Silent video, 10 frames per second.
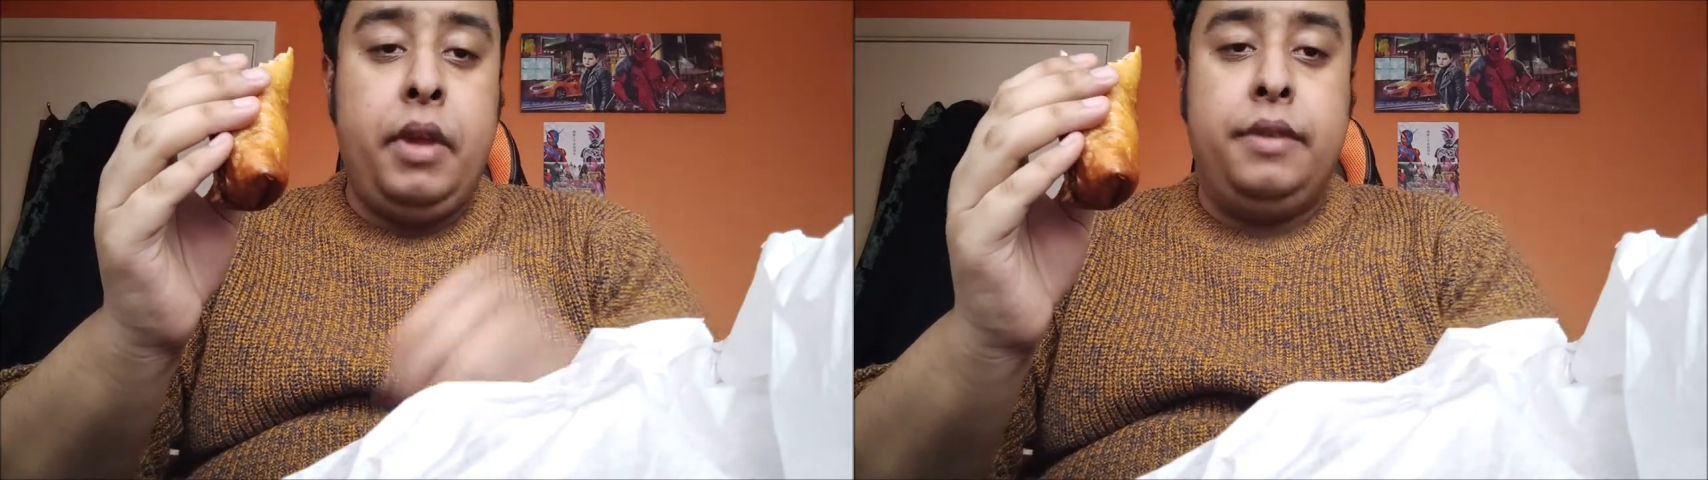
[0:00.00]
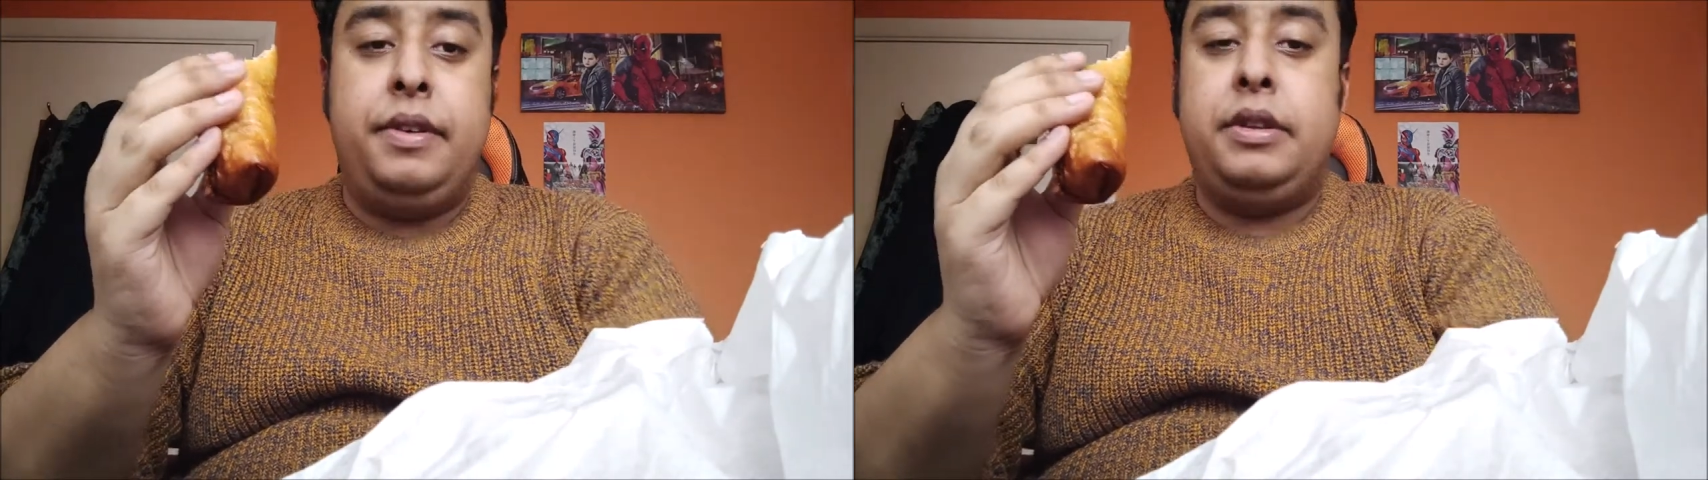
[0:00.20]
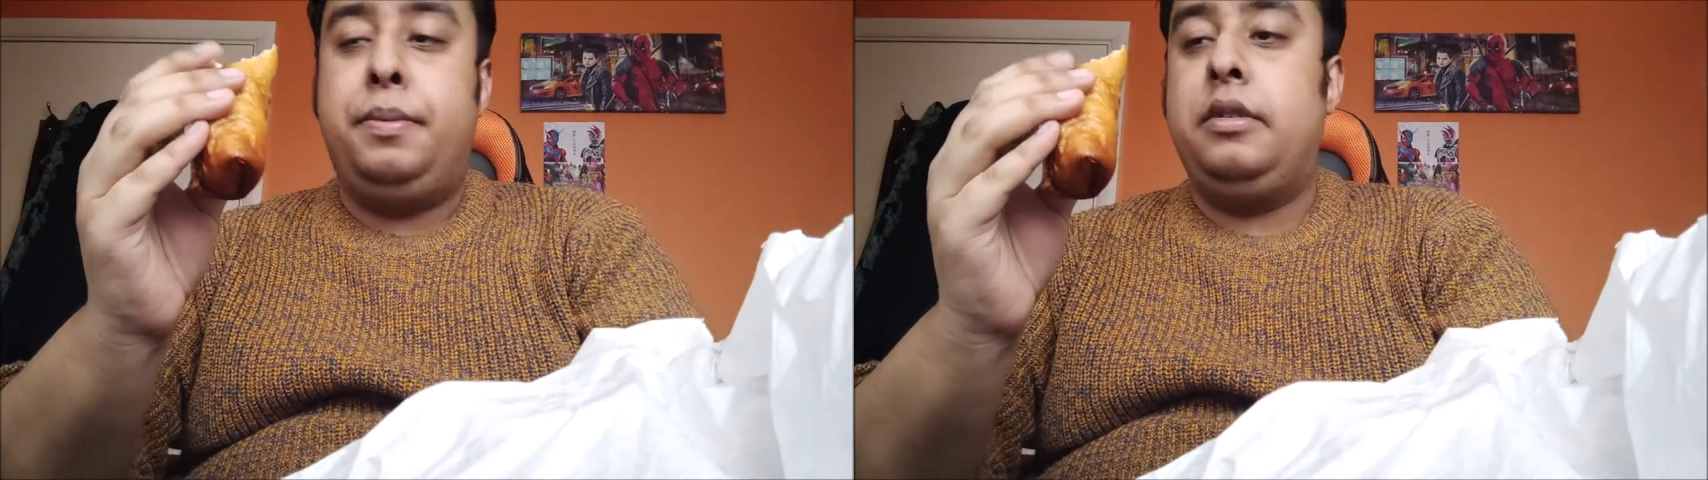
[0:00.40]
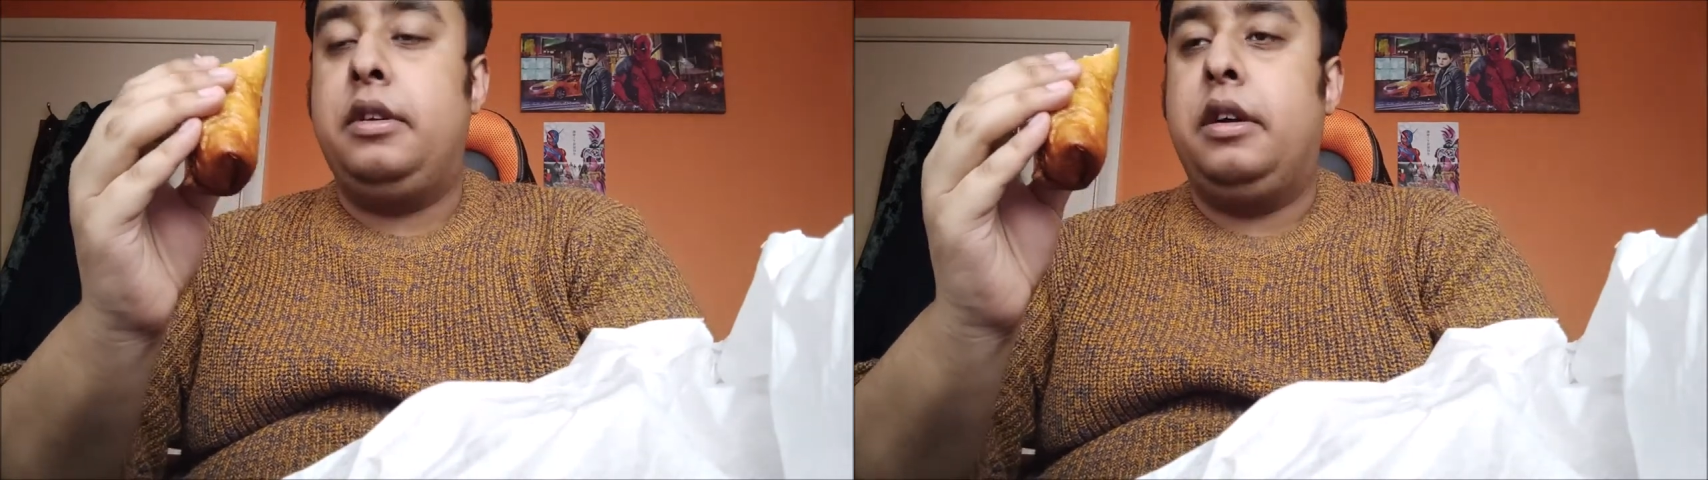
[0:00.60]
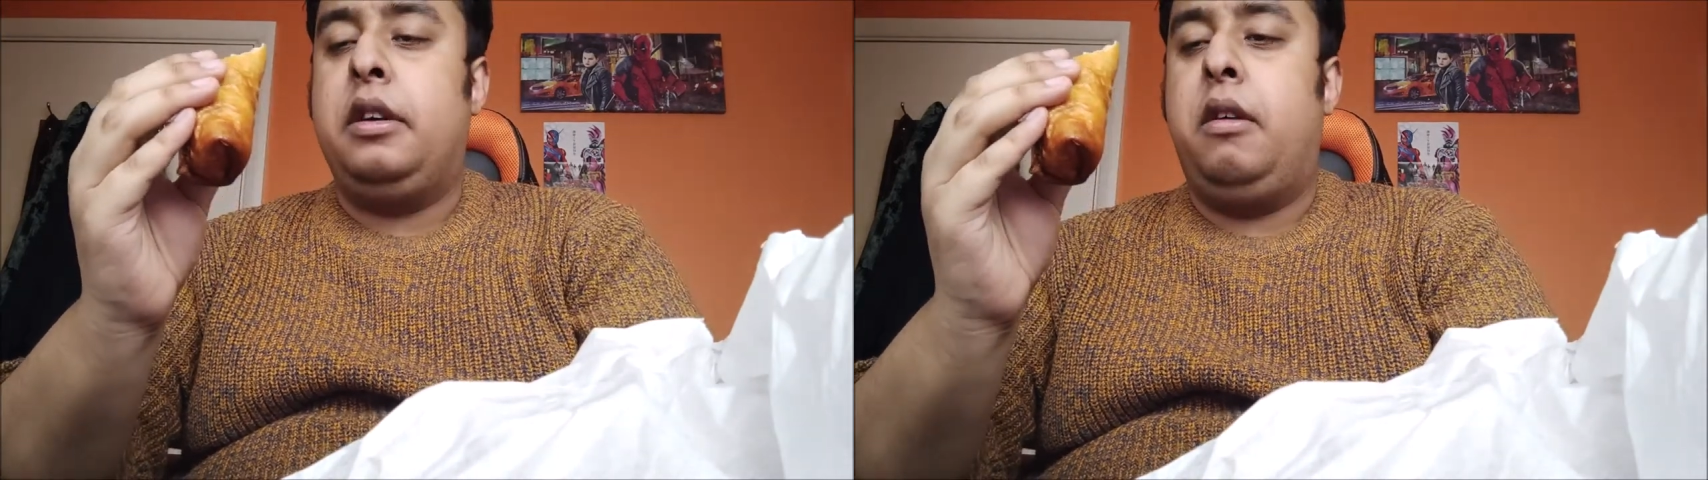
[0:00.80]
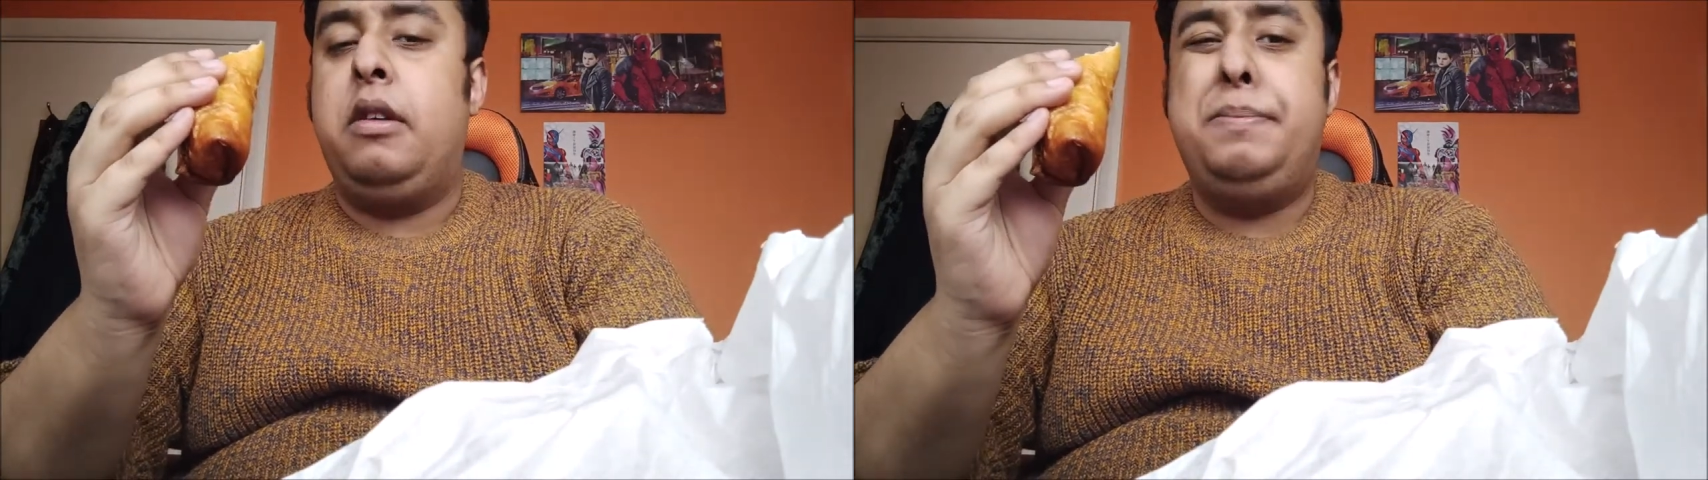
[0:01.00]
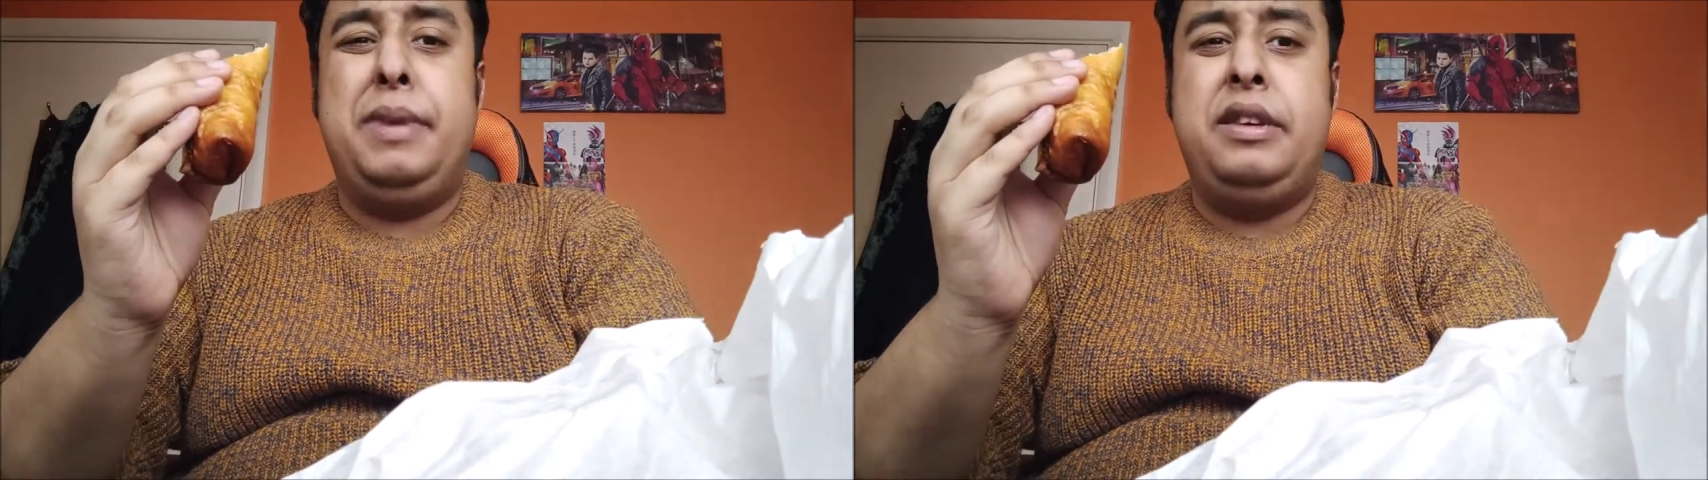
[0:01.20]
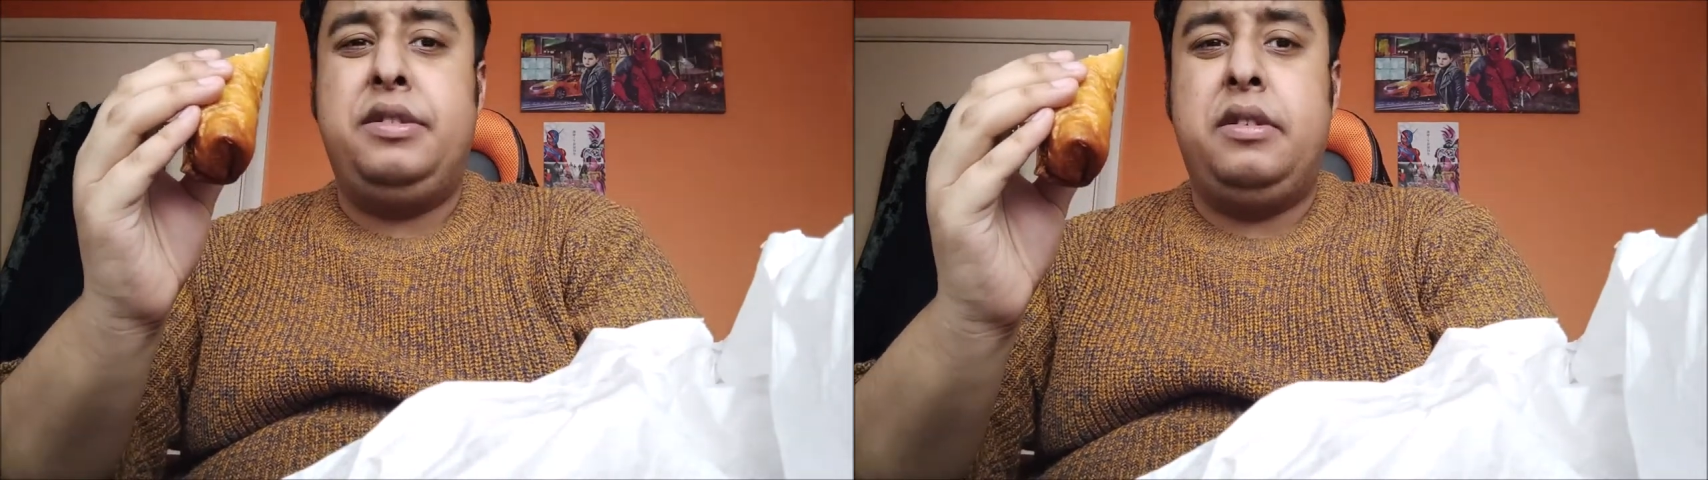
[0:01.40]
I think they put like a curry
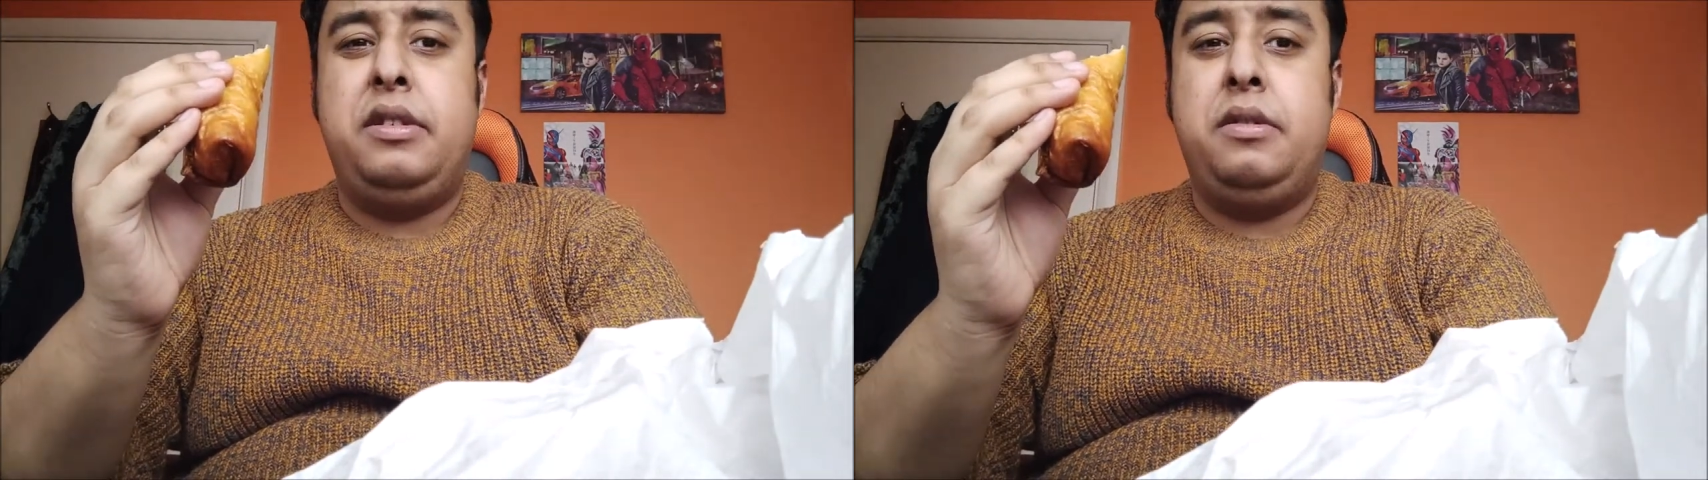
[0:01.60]
base on